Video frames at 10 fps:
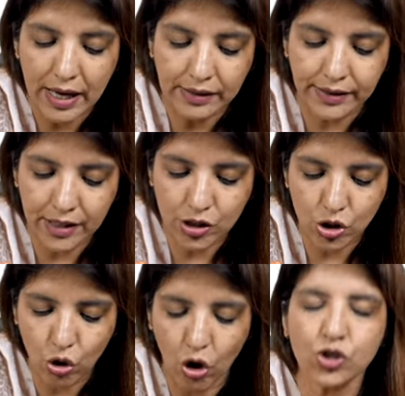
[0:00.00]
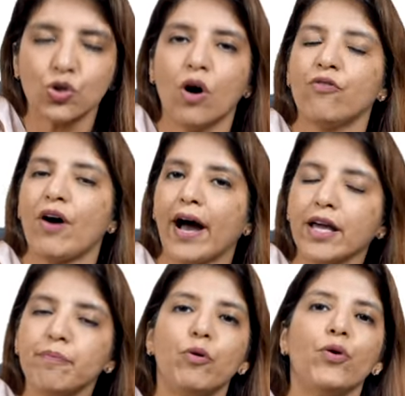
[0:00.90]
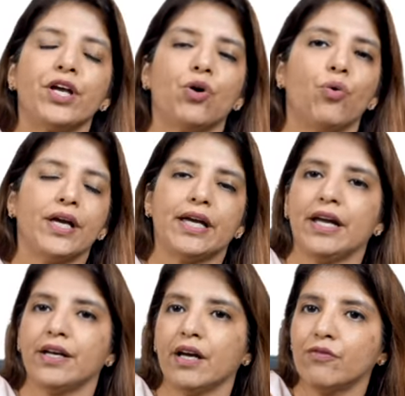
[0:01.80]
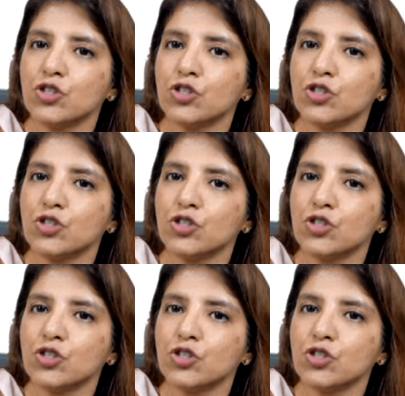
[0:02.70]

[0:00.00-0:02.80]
there is loss of hypoechoic area,